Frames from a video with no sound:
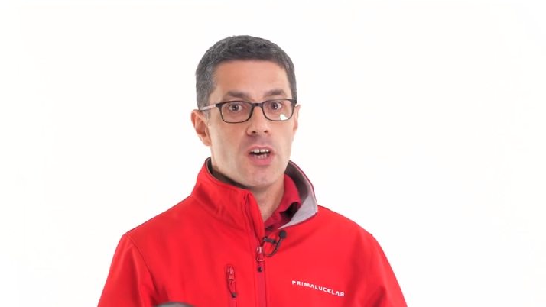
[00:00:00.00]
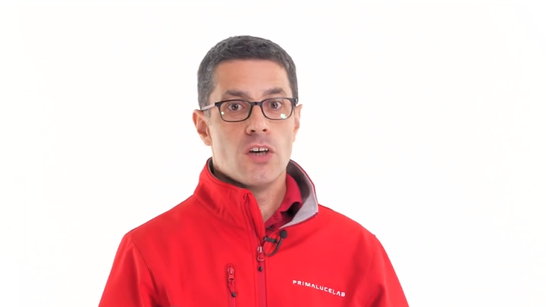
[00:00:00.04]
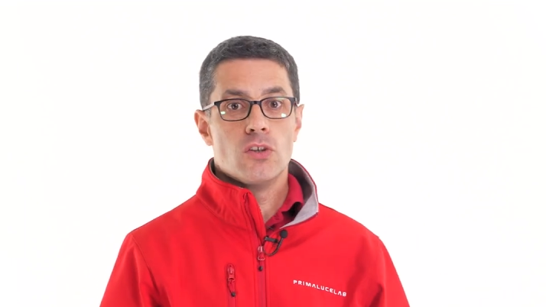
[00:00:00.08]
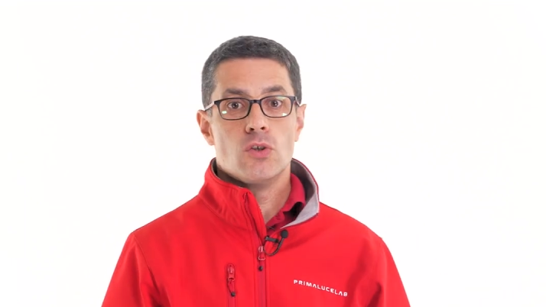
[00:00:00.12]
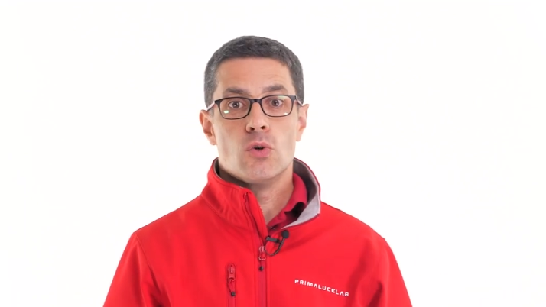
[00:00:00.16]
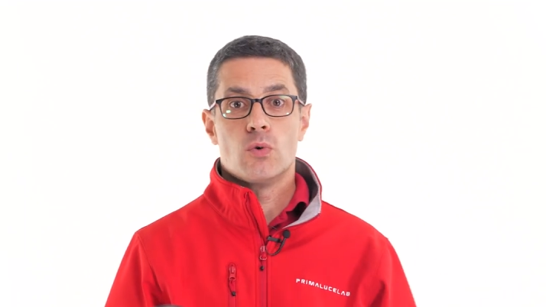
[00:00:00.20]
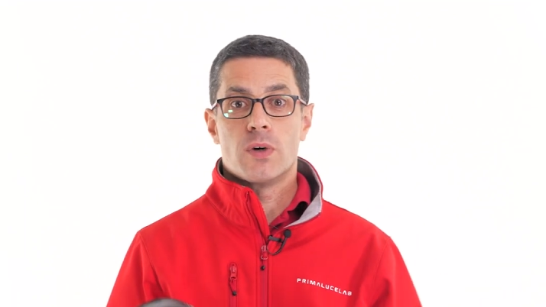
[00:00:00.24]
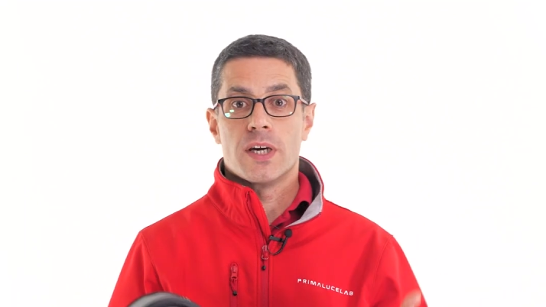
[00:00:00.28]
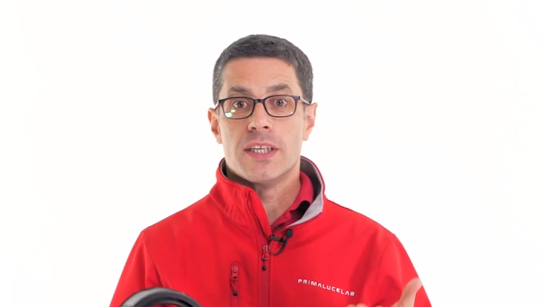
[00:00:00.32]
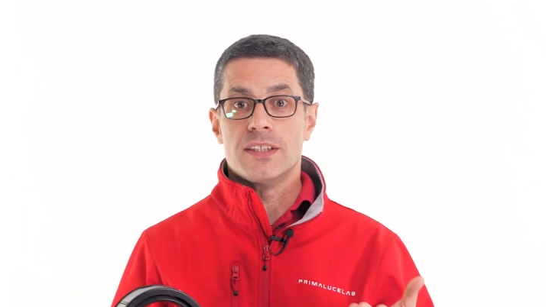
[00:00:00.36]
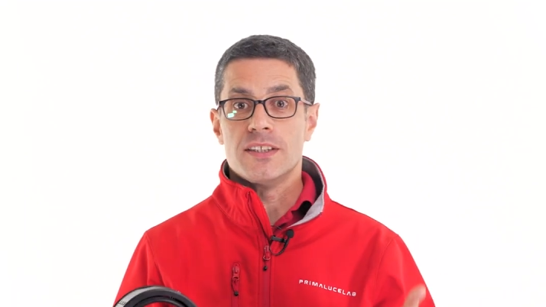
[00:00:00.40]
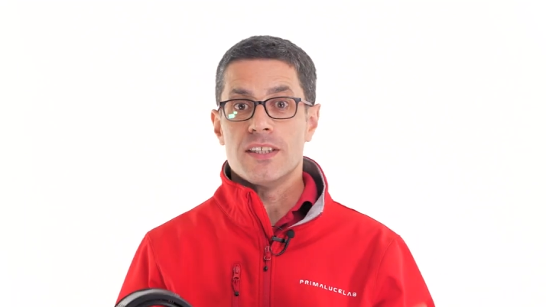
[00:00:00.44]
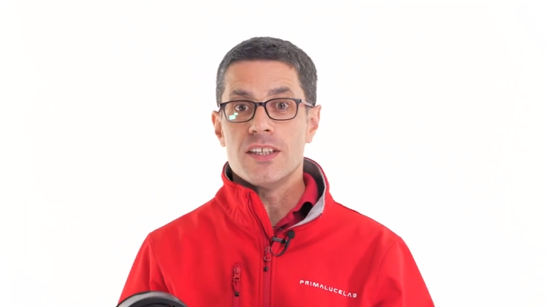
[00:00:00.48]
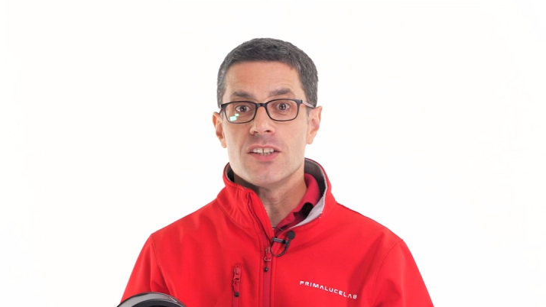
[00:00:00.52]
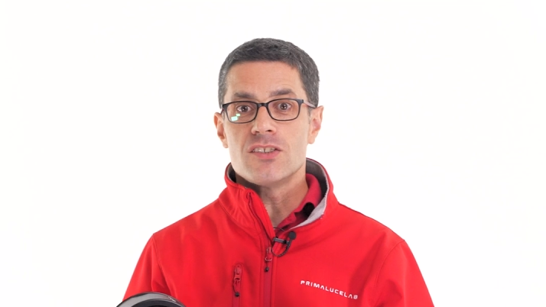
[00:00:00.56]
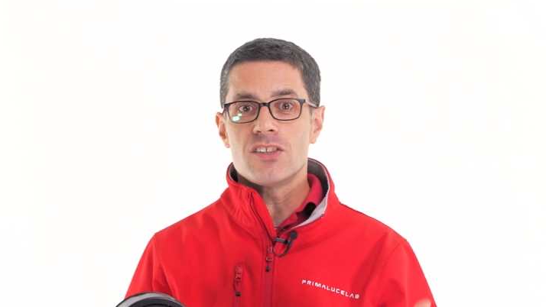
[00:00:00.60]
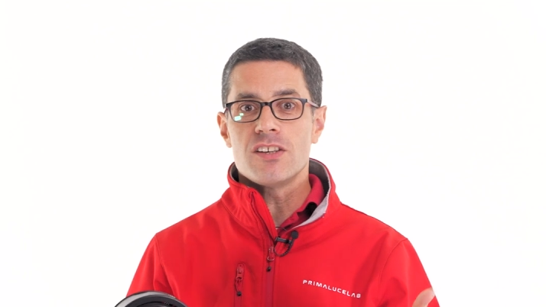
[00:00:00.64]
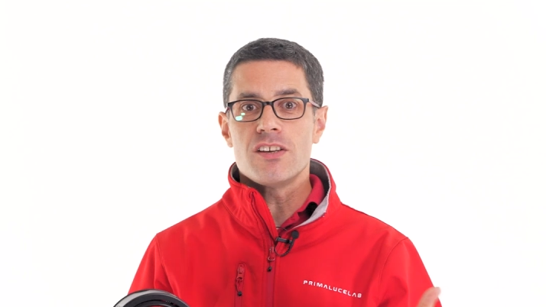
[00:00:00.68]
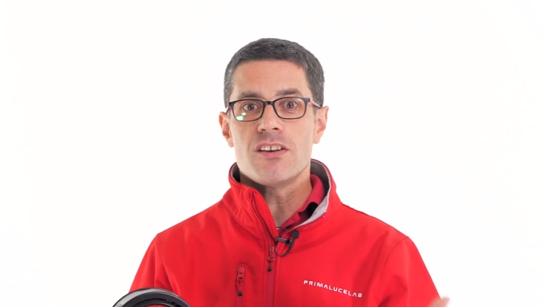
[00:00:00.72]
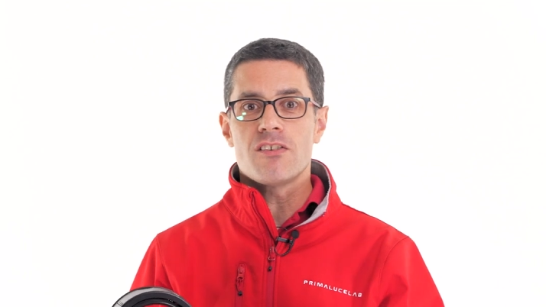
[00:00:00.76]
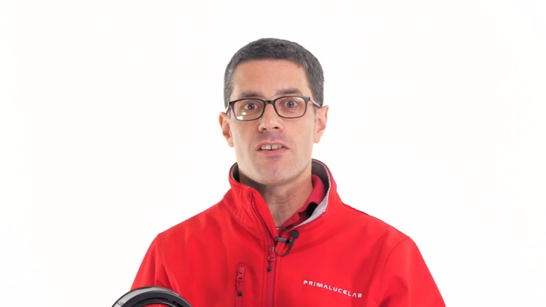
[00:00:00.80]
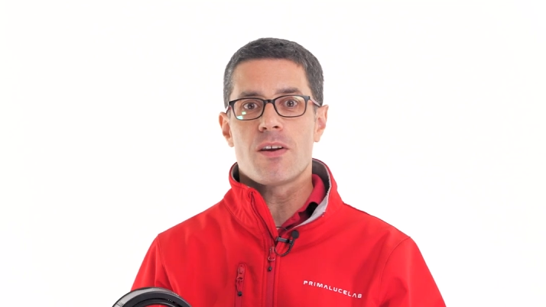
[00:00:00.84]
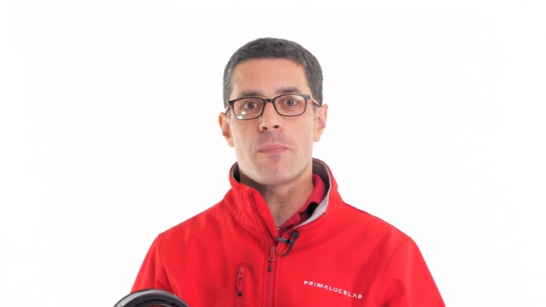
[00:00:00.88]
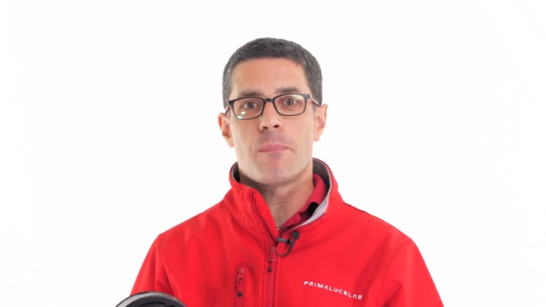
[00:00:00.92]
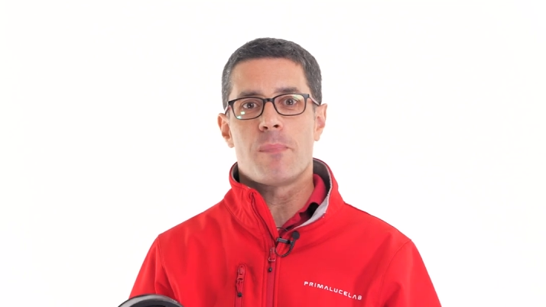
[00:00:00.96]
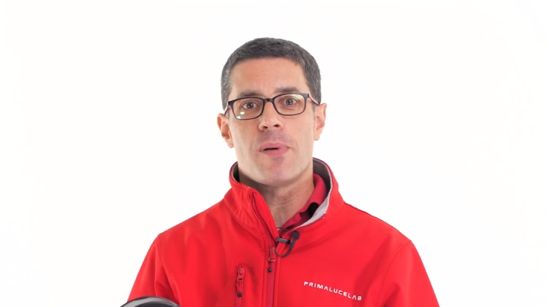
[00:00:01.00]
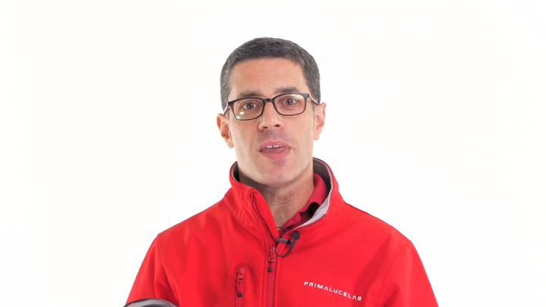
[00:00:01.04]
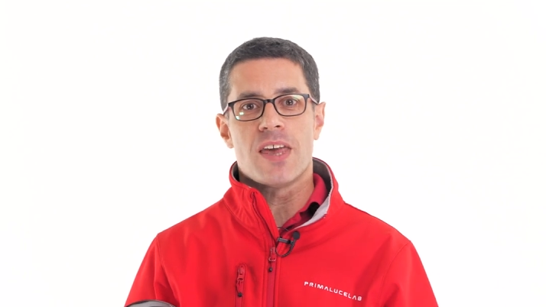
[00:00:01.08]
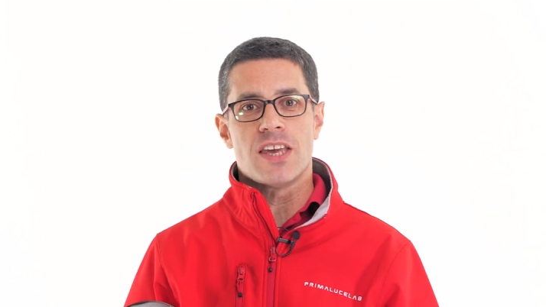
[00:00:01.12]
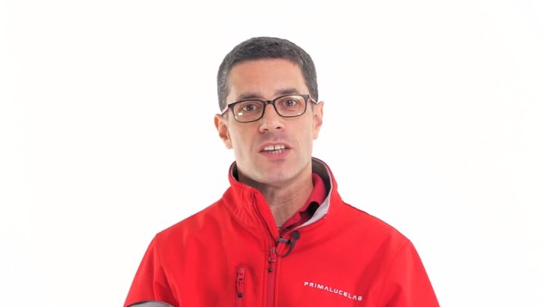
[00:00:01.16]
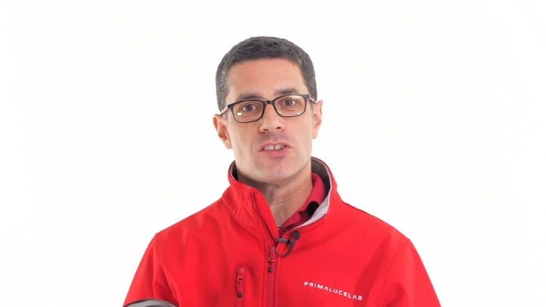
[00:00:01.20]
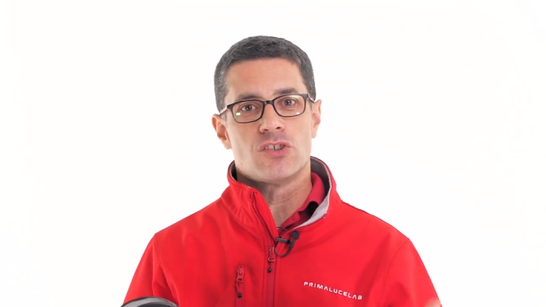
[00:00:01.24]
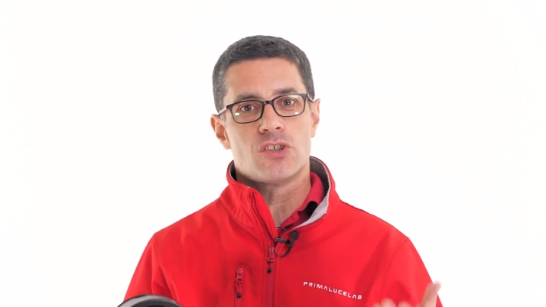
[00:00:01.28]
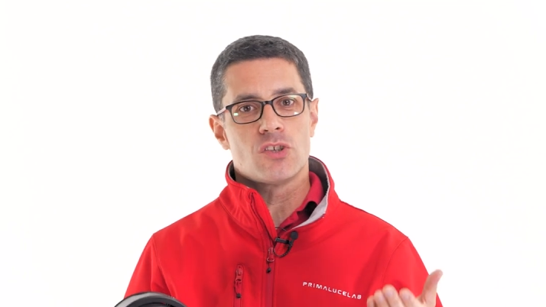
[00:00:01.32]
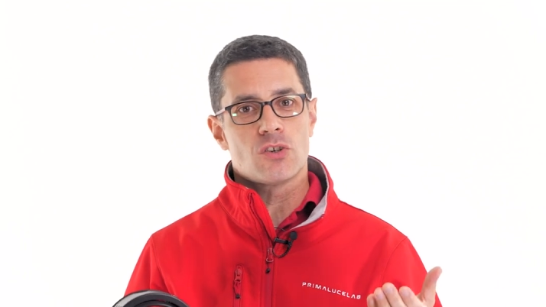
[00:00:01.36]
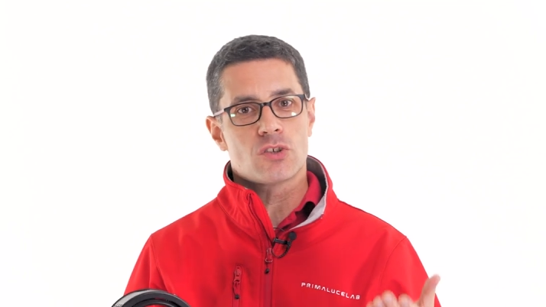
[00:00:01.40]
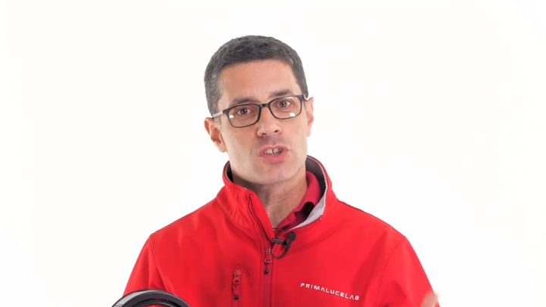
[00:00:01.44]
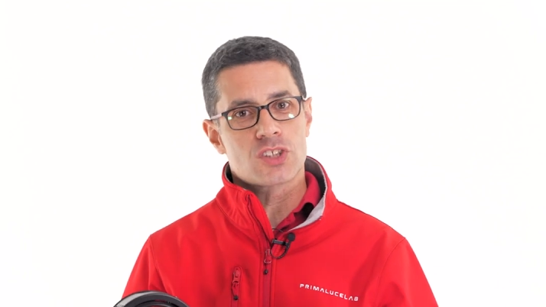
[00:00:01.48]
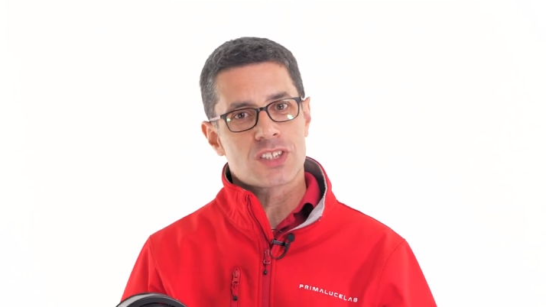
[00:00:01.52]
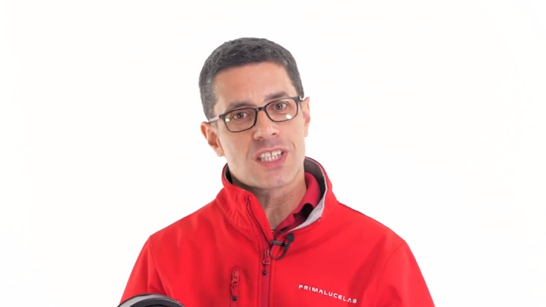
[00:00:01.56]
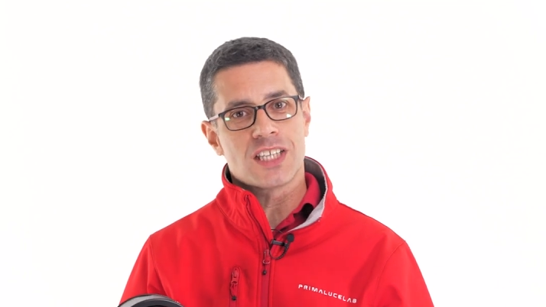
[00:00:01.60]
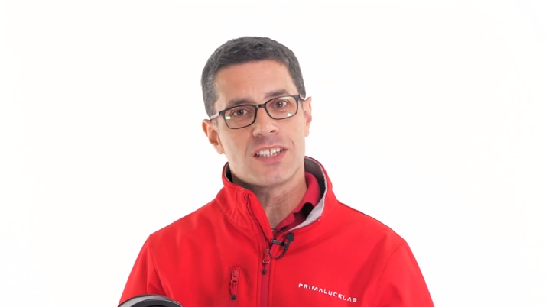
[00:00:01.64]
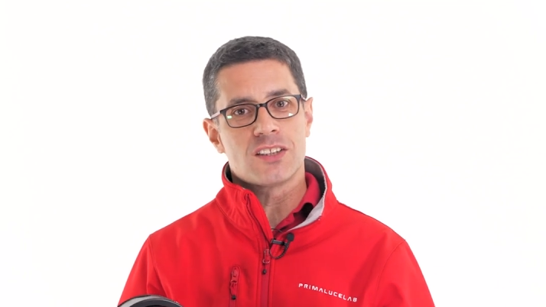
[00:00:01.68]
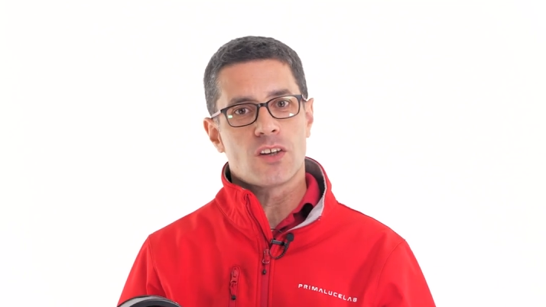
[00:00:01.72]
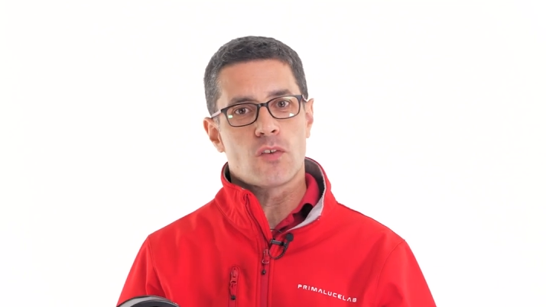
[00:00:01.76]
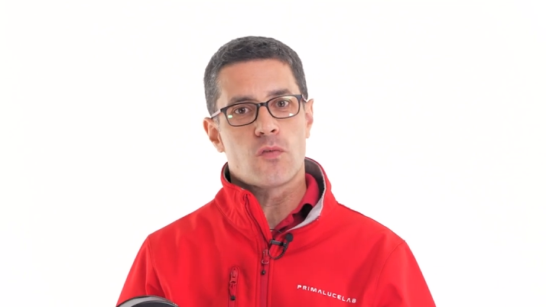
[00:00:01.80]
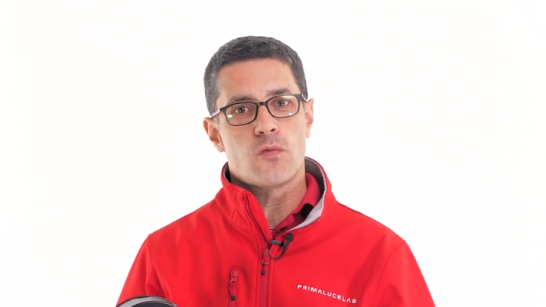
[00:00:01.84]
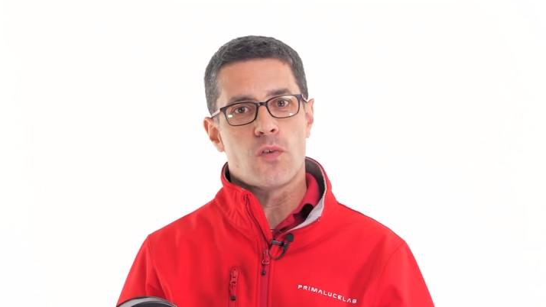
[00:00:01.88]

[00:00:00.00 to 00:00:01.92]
you can easily replace your standard